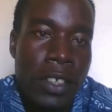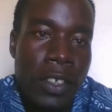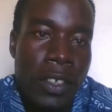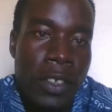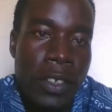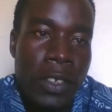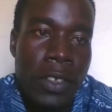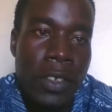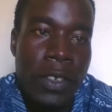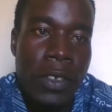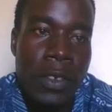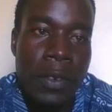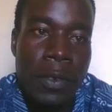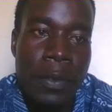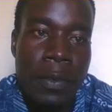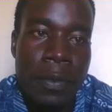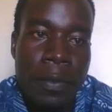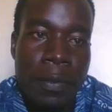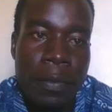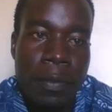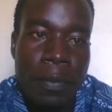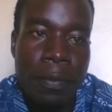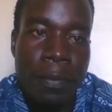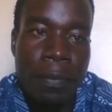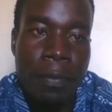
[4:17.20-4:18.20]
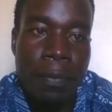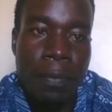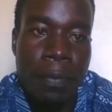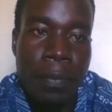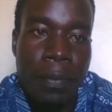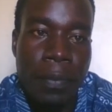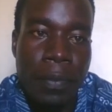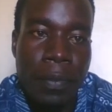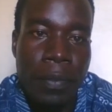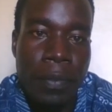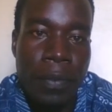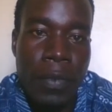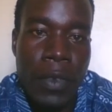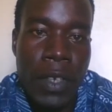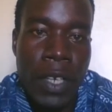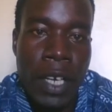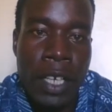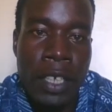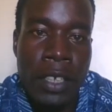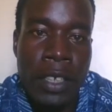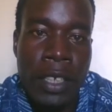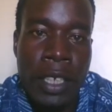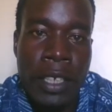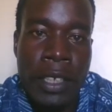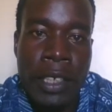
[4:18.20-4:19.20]
as I said earlier on, it
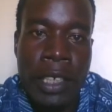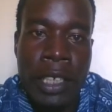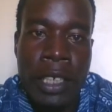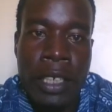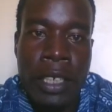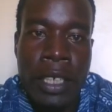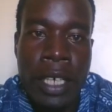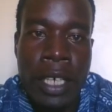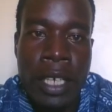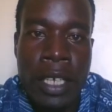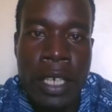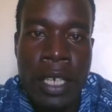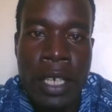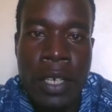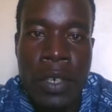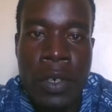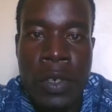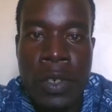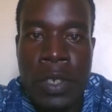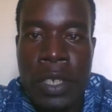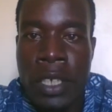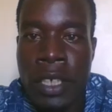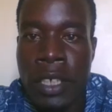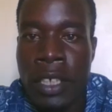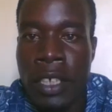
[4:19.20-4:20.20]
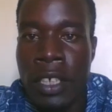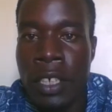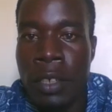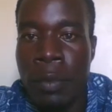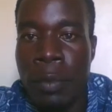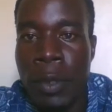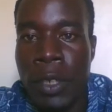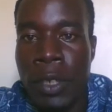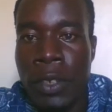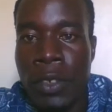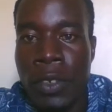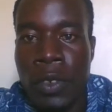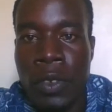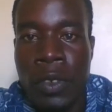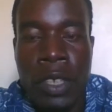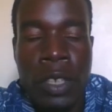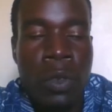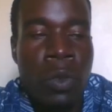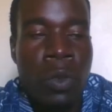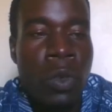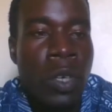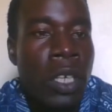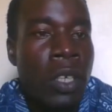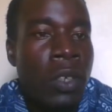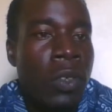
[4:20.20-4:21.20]
depends on the workload you have at hand.
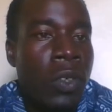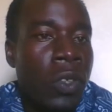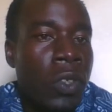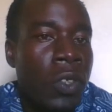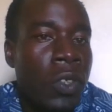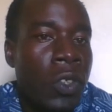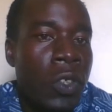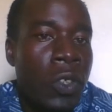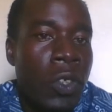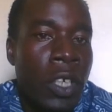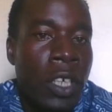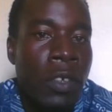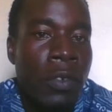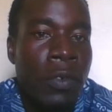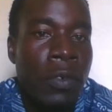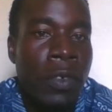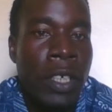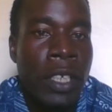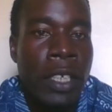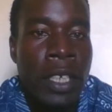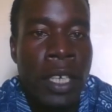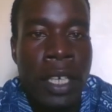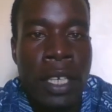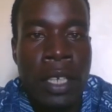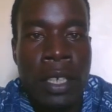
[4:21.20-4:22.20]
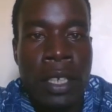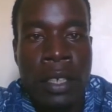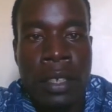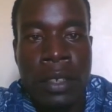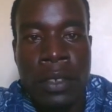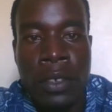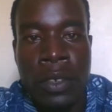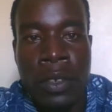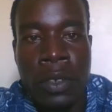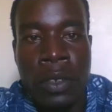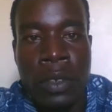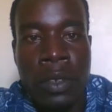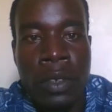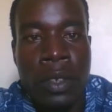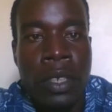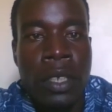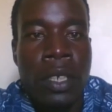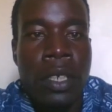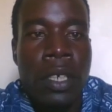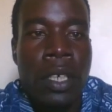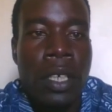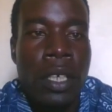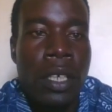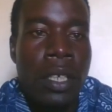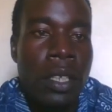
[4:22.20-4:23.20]
So the line that
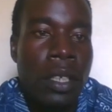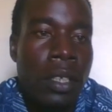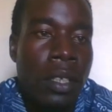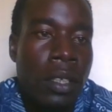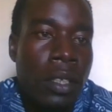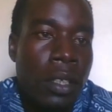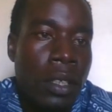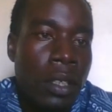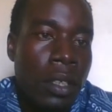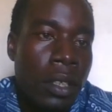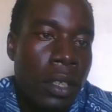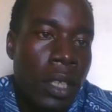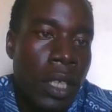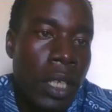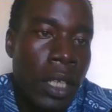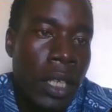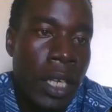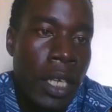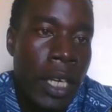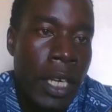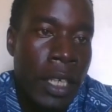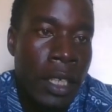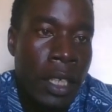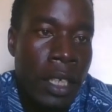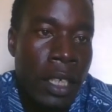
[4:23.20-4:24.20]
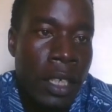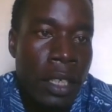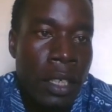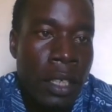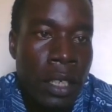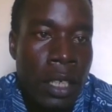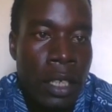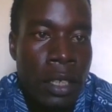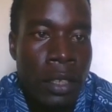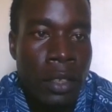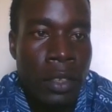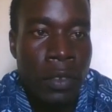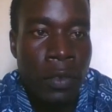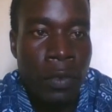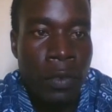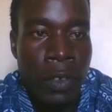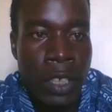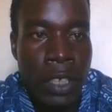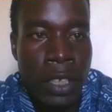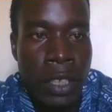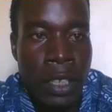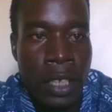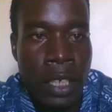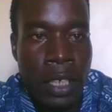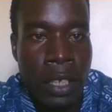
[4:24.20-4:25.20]
runs vertical from here
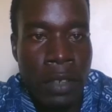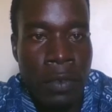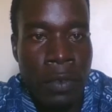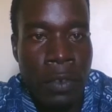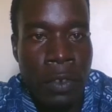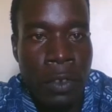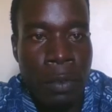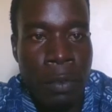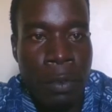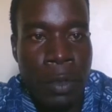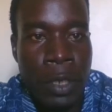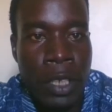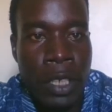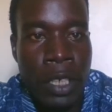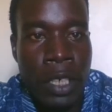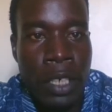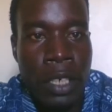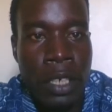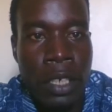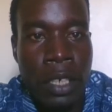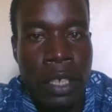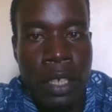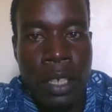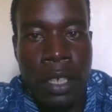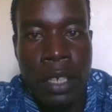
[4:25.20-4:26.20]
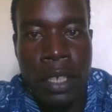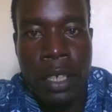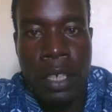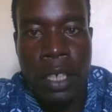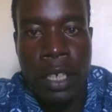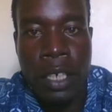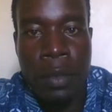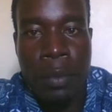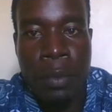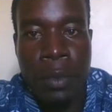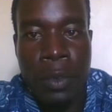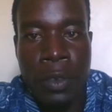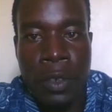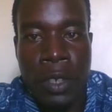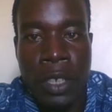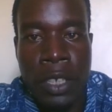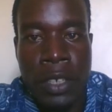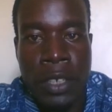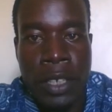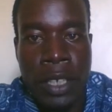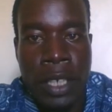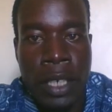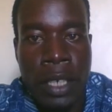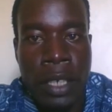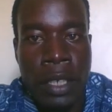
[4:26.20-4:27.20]
up to this end
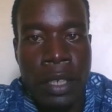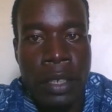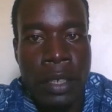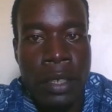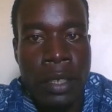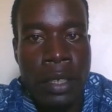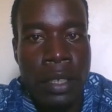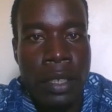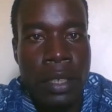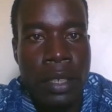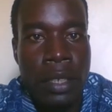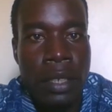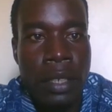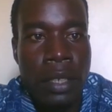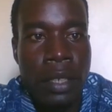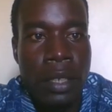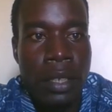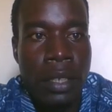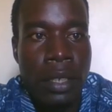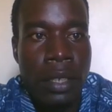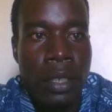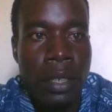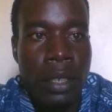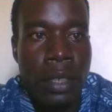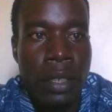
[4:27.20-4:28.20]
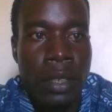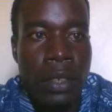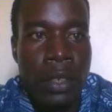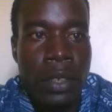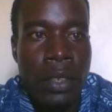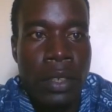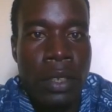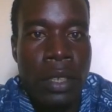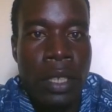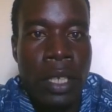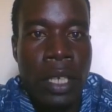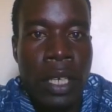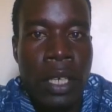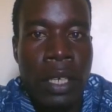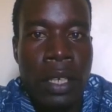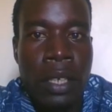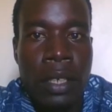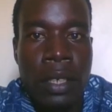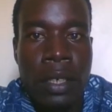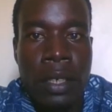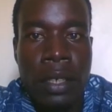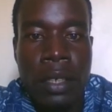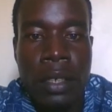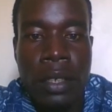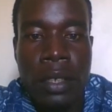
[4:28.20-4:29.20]
is the row,
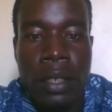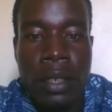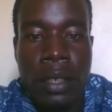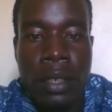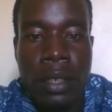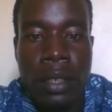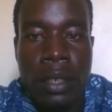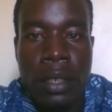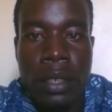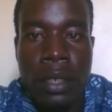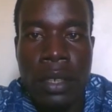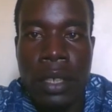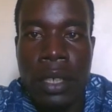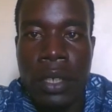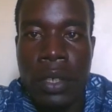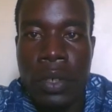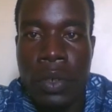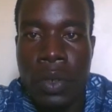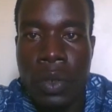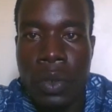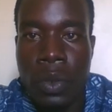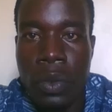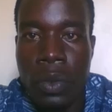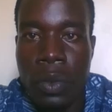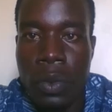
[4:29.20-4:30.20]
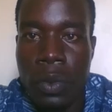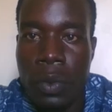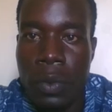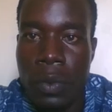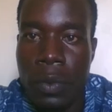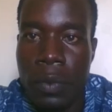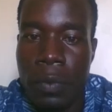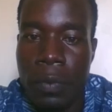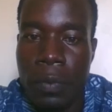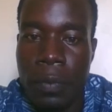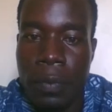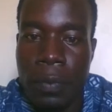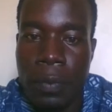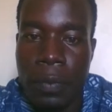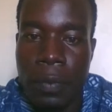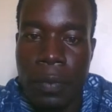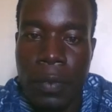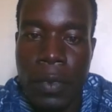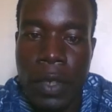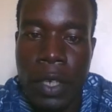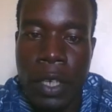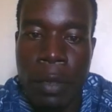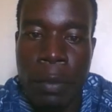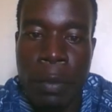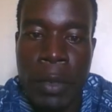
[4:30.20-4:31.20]
the column.
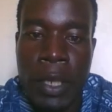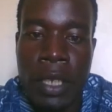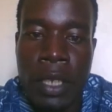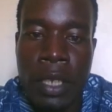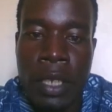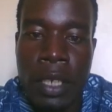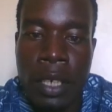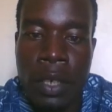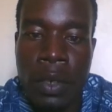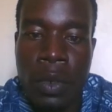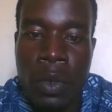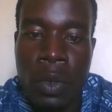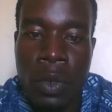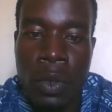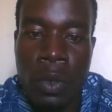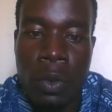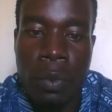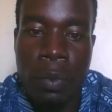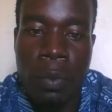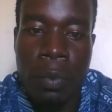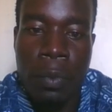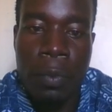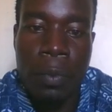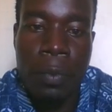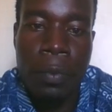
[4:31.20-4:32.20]
Next